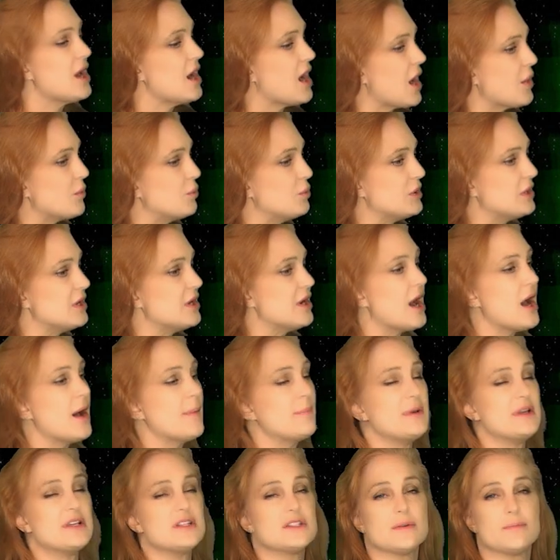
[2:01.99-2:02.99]
I would
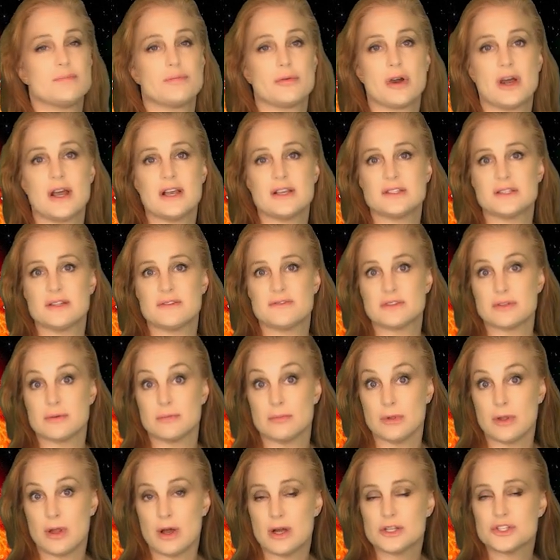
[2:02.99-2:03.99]
not be surprised if
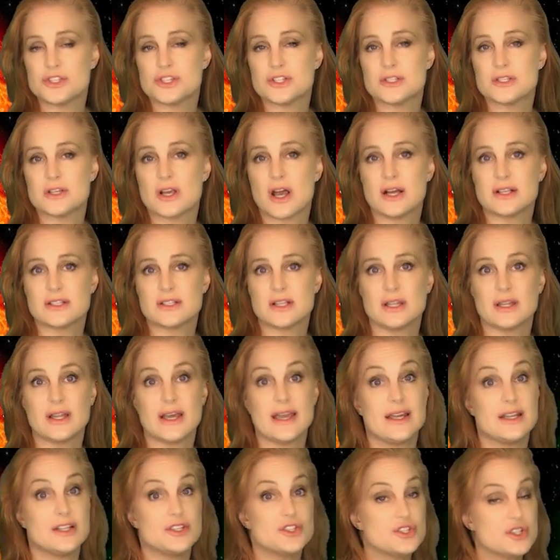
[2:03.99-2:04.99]
some launches got
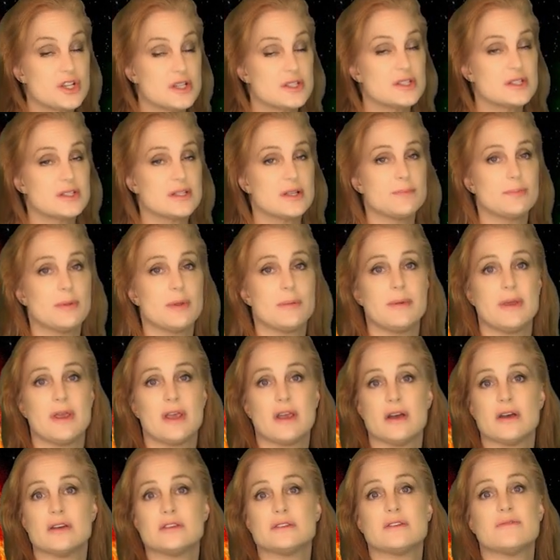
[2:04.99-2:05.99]
delayed just simply
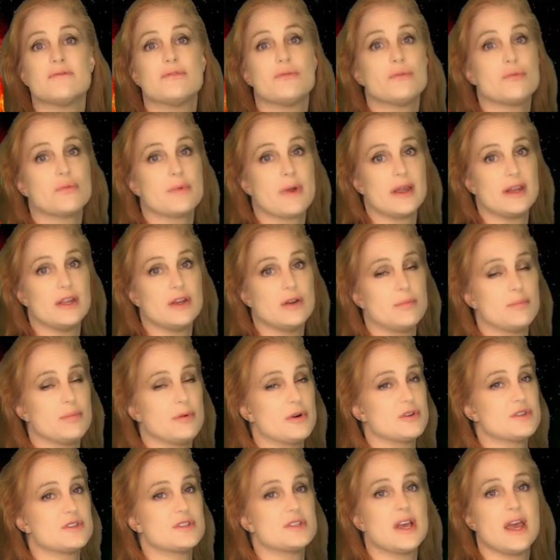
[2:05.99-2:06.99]
because of the radio
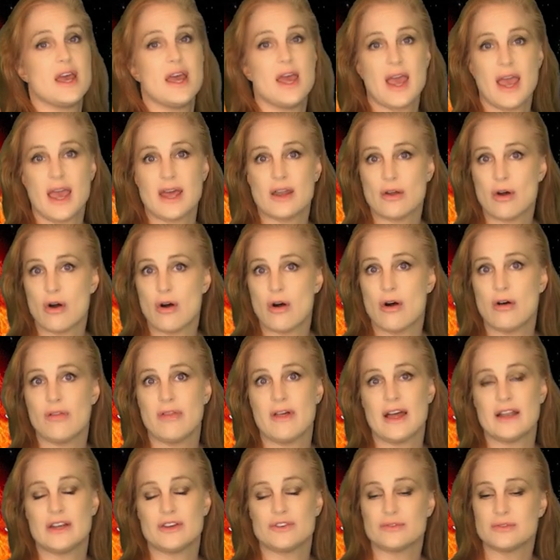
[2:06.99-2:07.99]
bursts and all
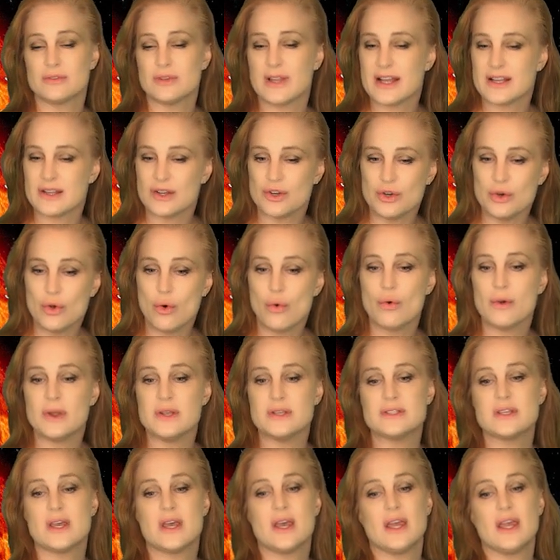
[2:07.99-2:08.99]
that
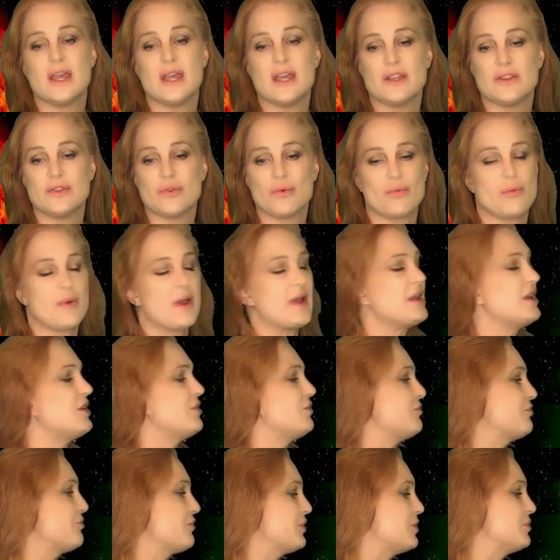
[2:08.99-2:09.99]
noise in the
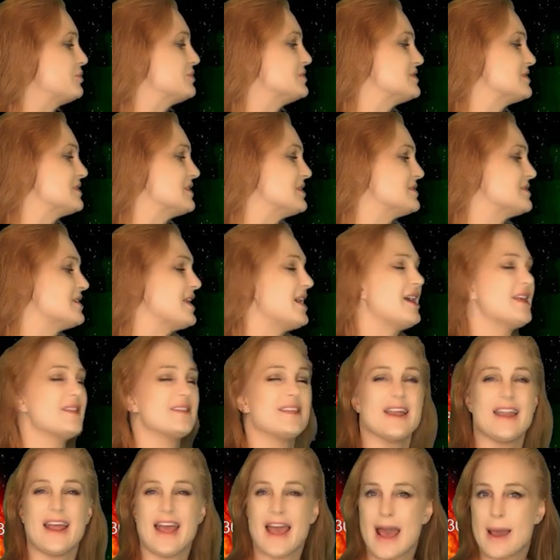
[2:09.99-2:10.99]
radio frequencies
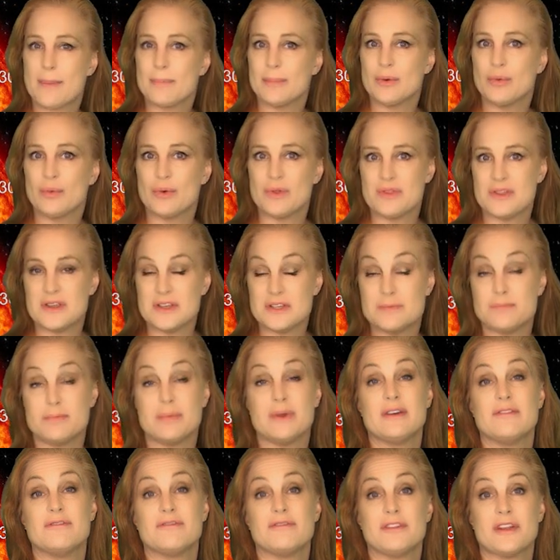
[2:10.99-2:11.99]
that happen with these
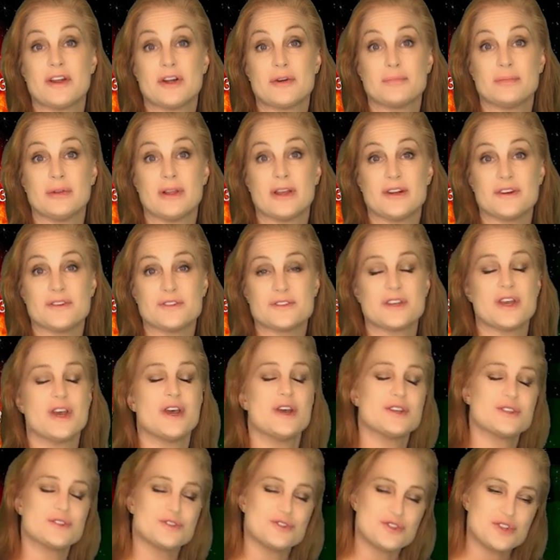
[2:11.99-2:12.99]
big flare players.
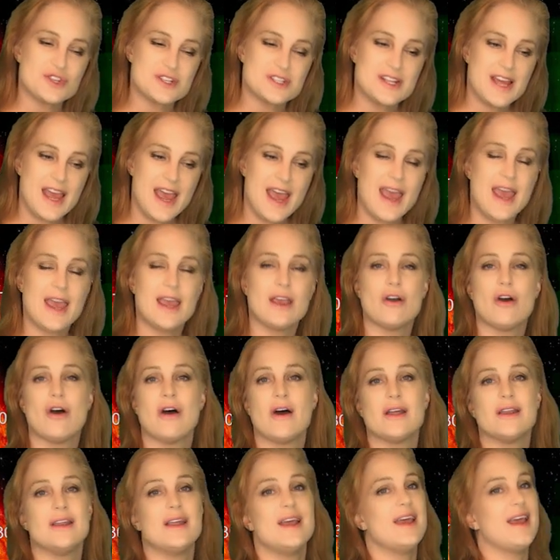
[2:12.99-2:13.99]
So just hang
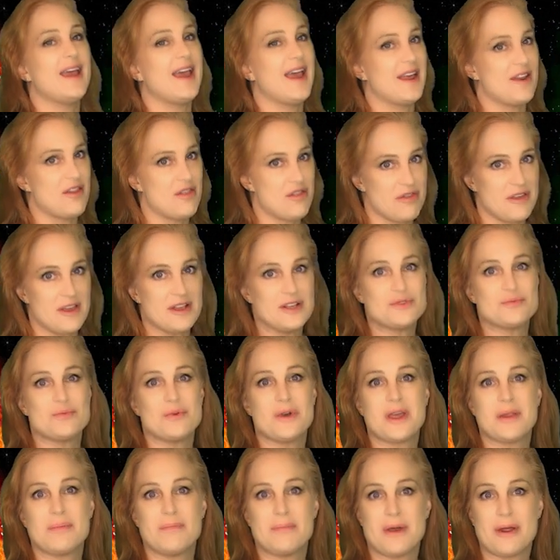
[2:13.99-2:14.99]
on and things
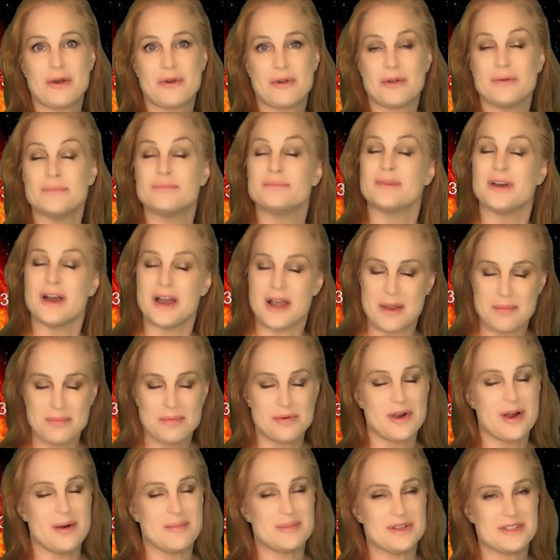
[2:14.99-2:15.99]
will get better, I
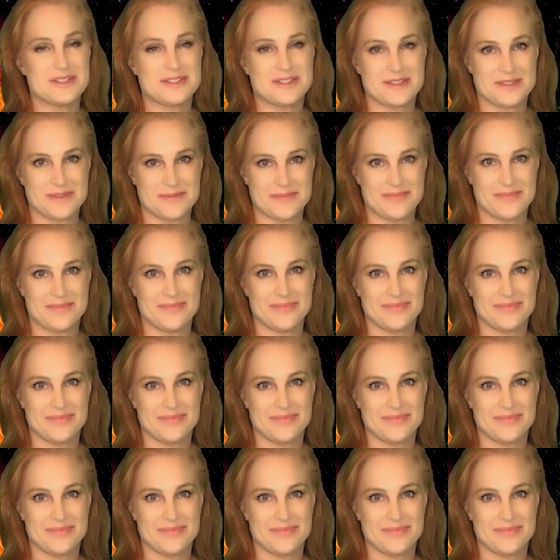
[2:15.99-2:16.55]
promise.